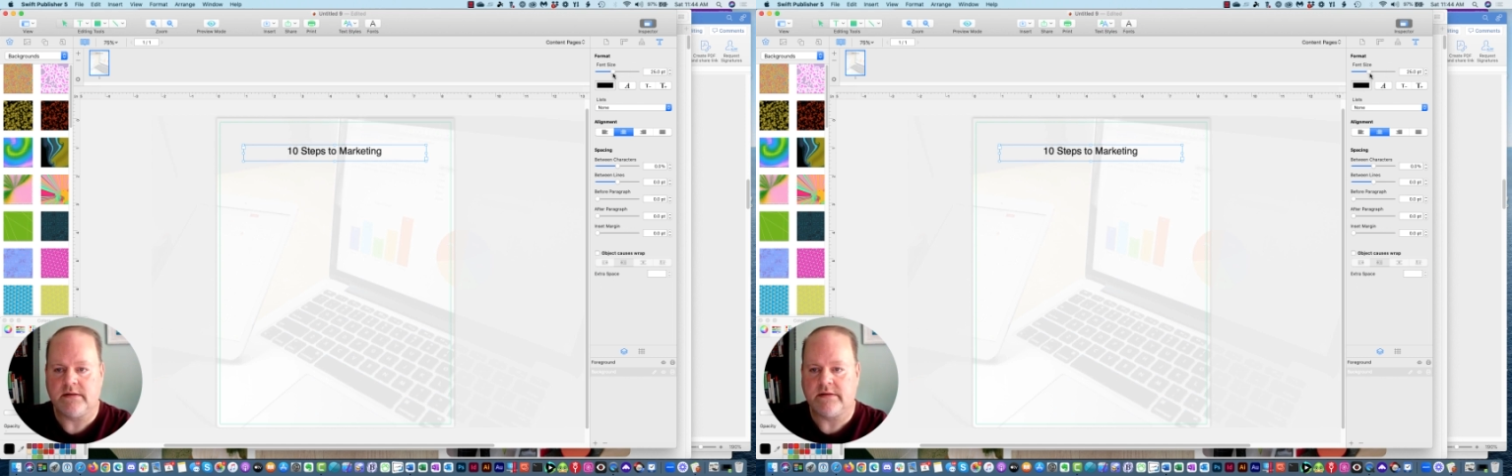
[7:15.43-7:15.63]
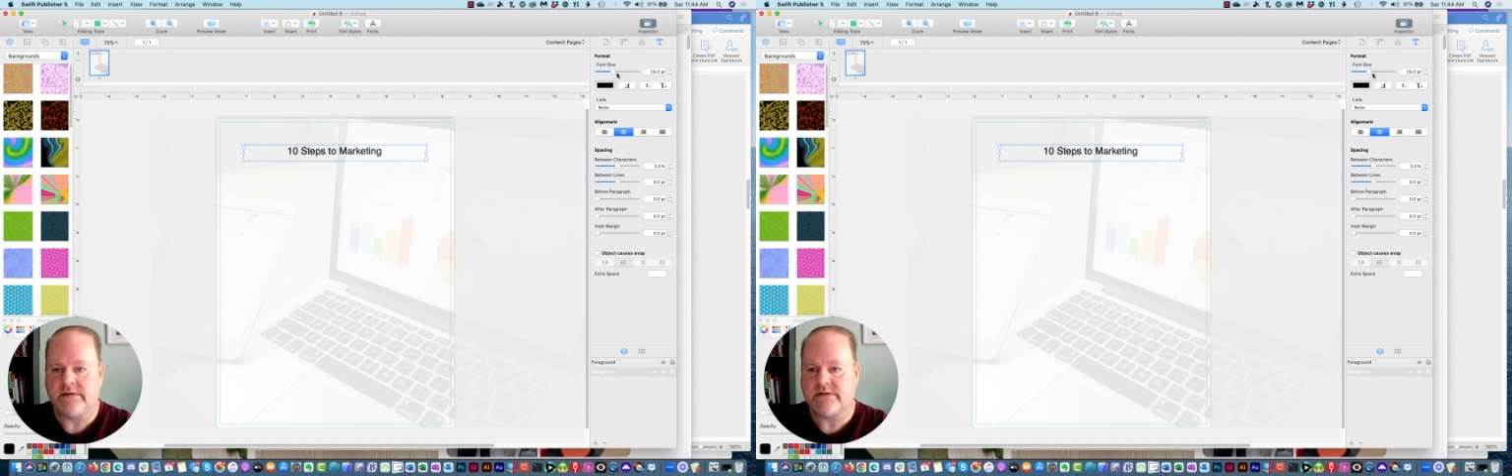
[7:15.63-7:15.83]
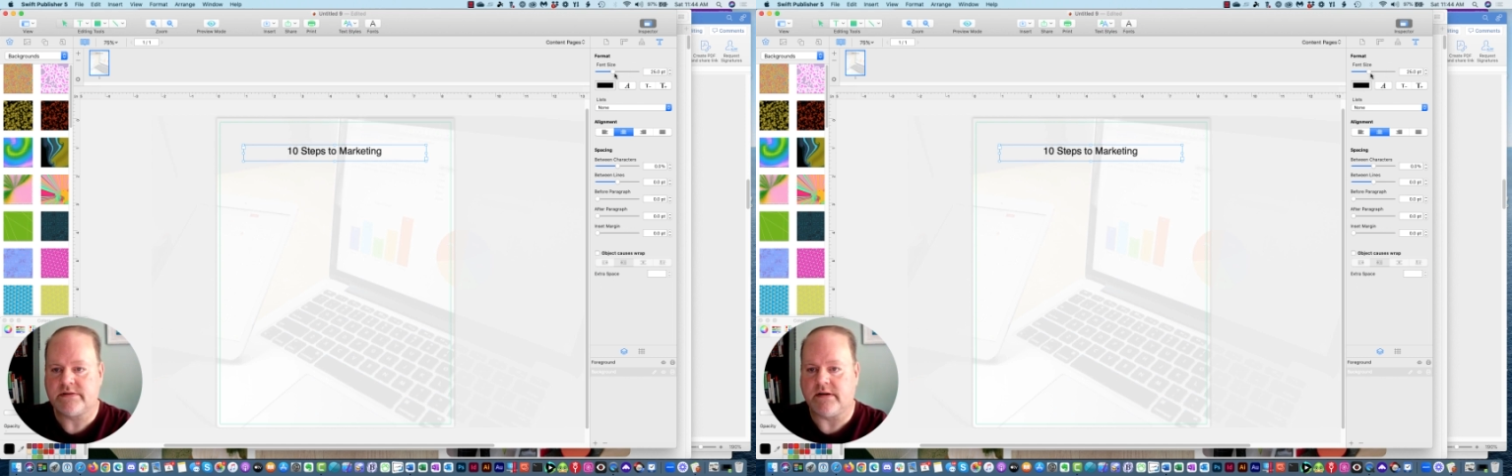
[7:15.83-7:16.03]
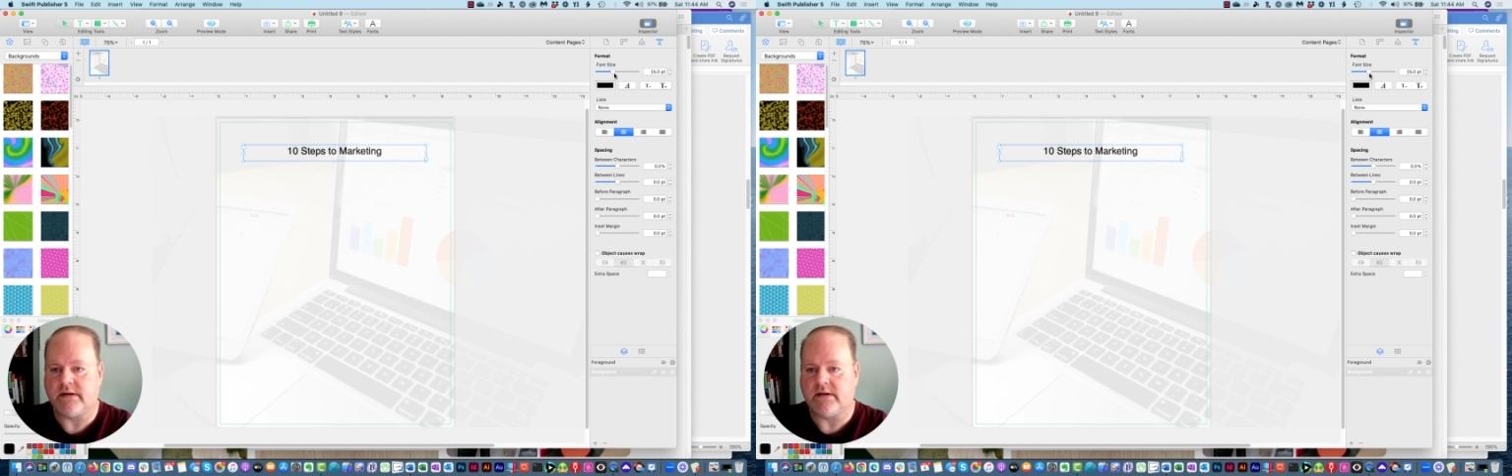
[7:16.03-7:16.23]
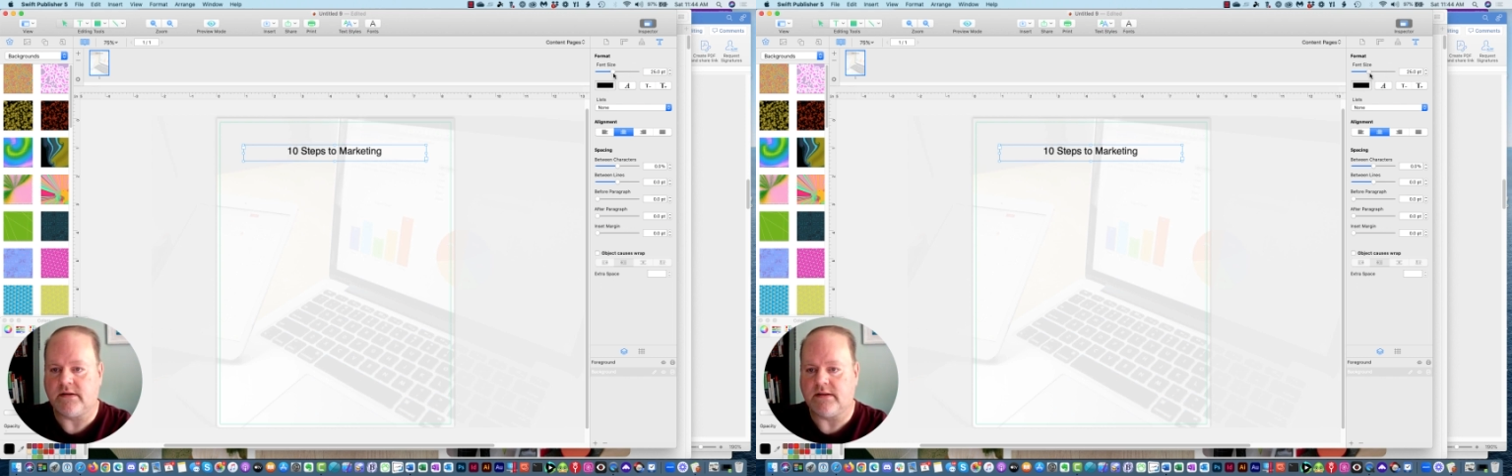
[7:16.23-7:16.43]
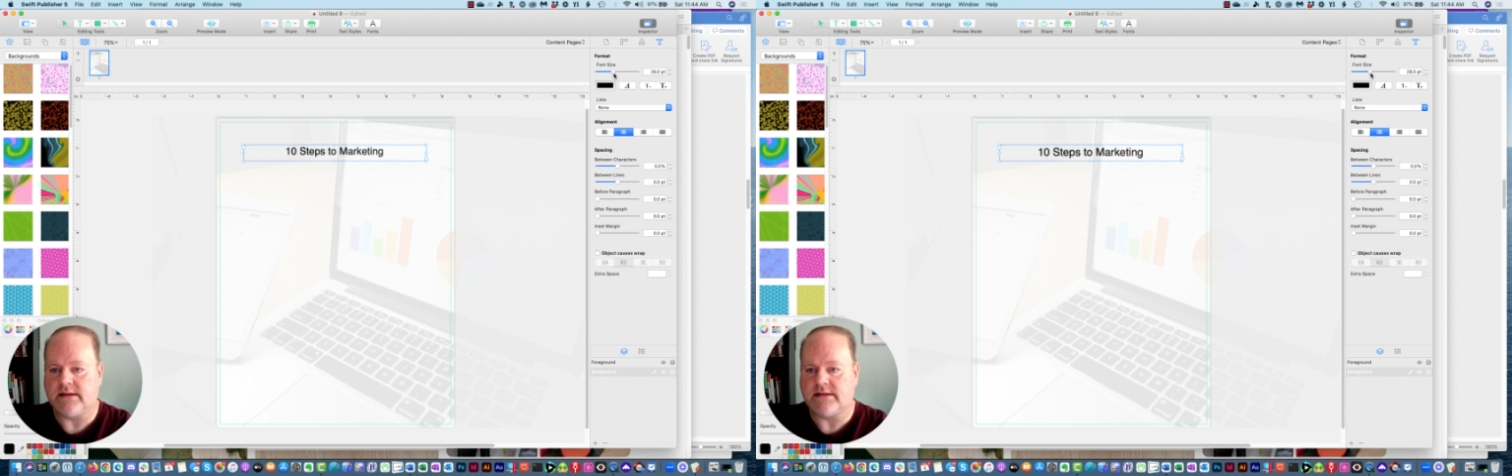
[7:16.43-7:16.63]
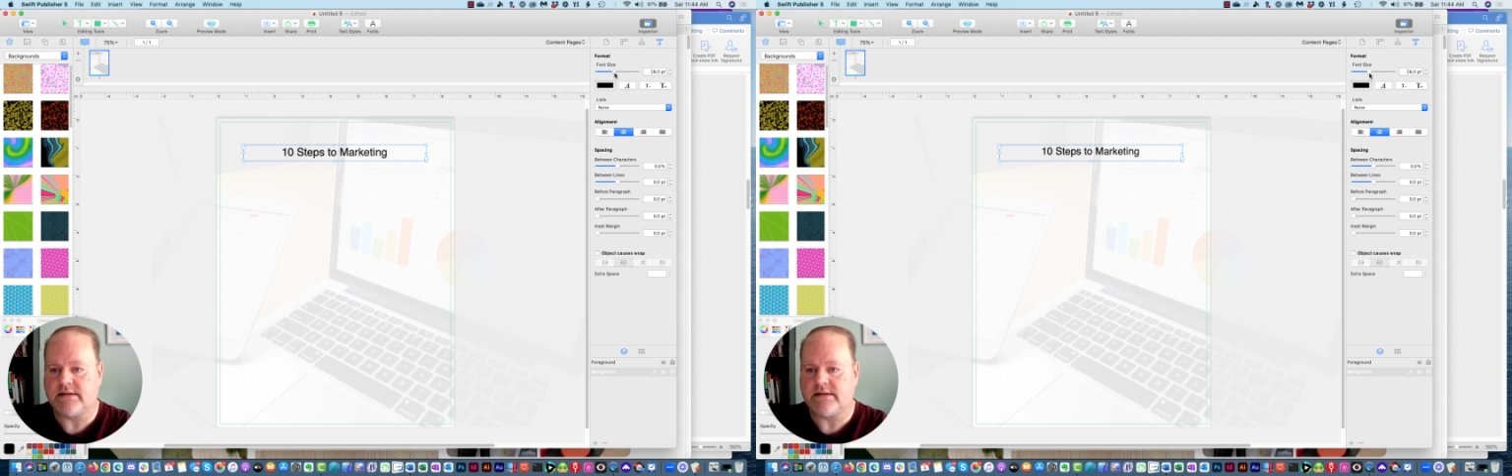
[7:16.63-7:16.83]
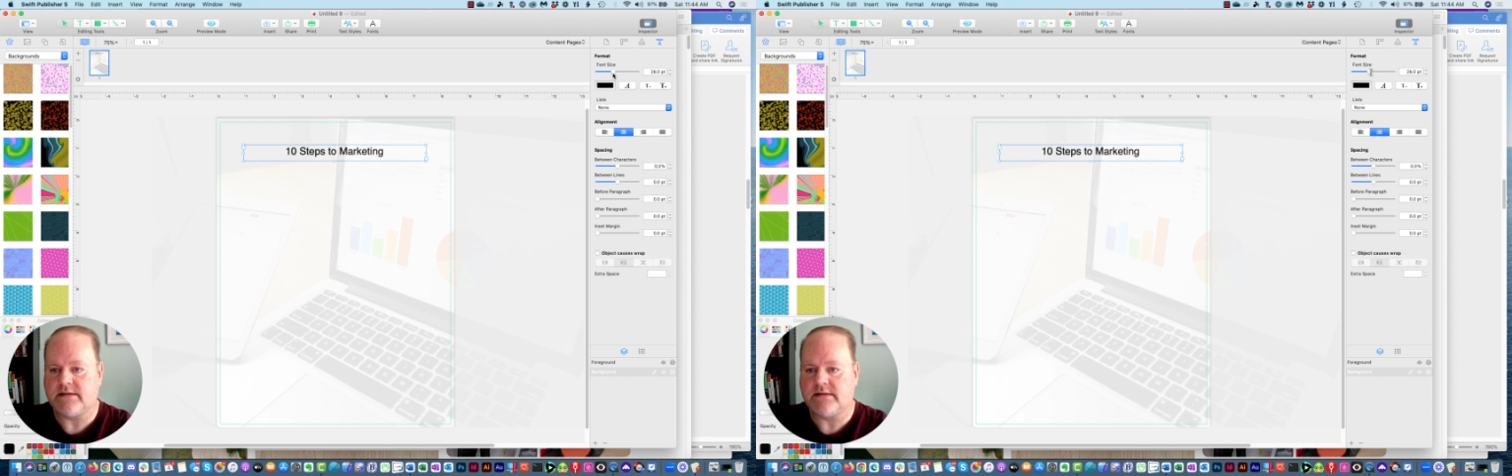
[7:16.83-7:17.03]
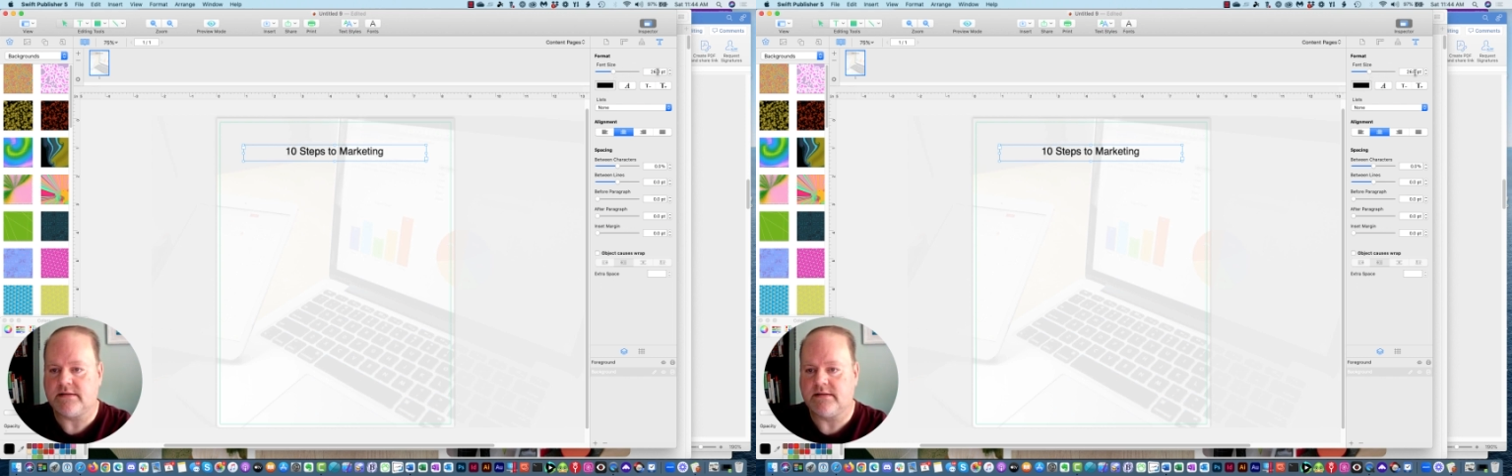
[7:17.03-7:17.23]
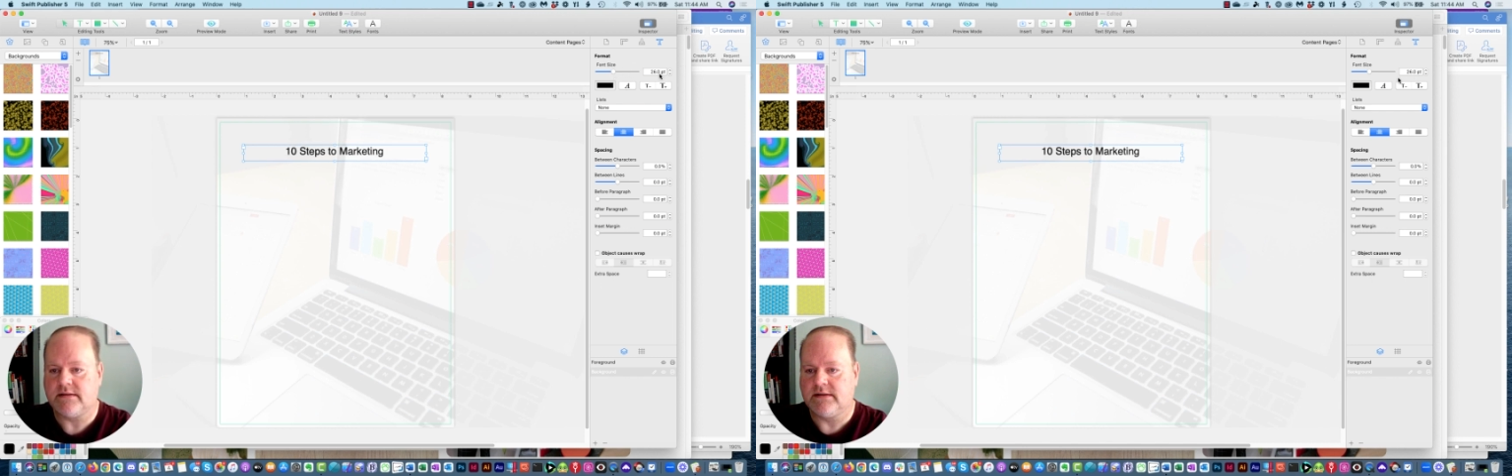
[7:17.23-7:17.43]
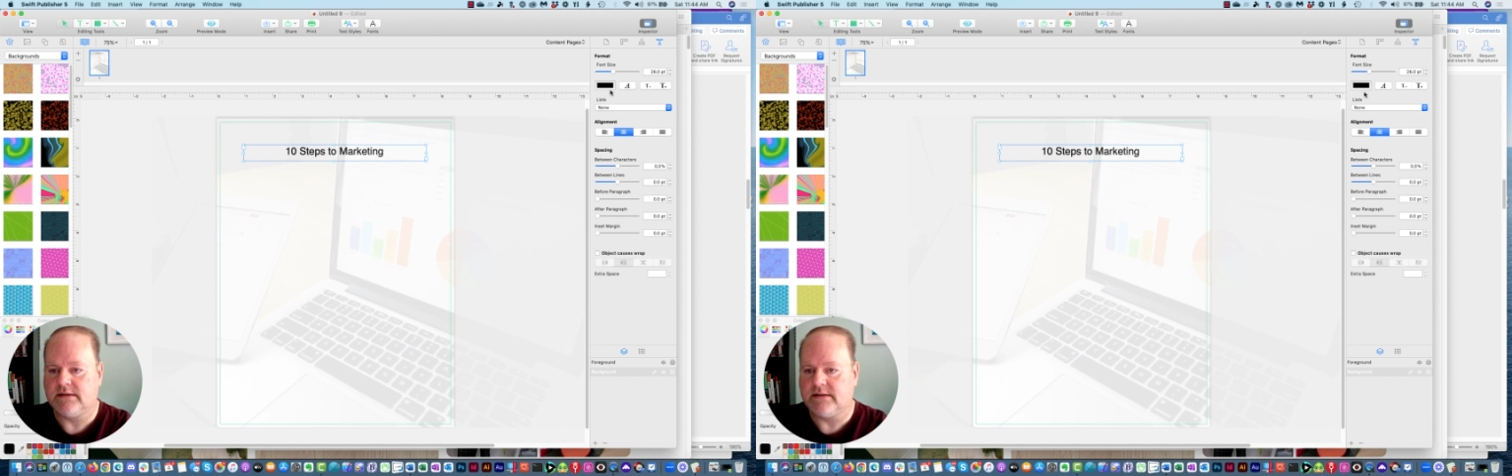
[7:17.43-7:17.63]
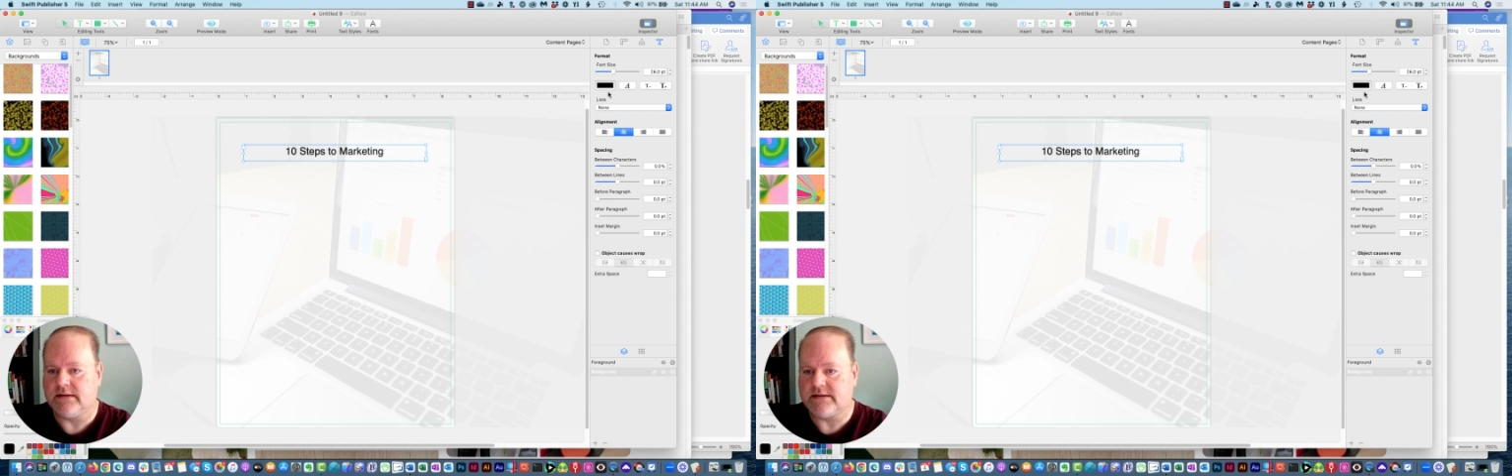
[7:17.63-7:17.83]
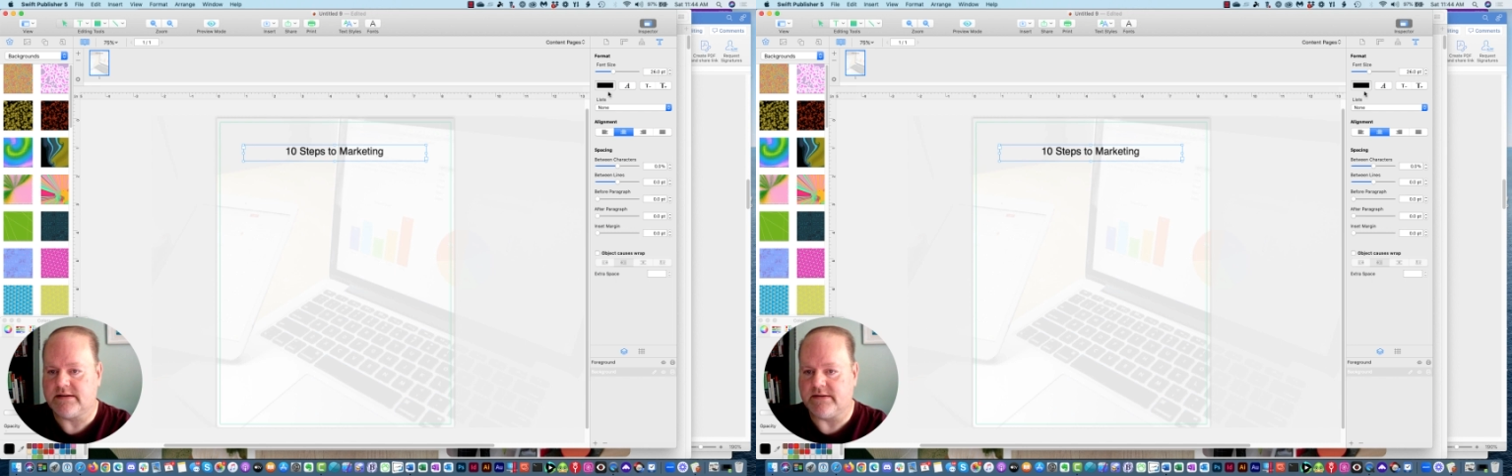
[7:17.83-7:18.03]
So let's see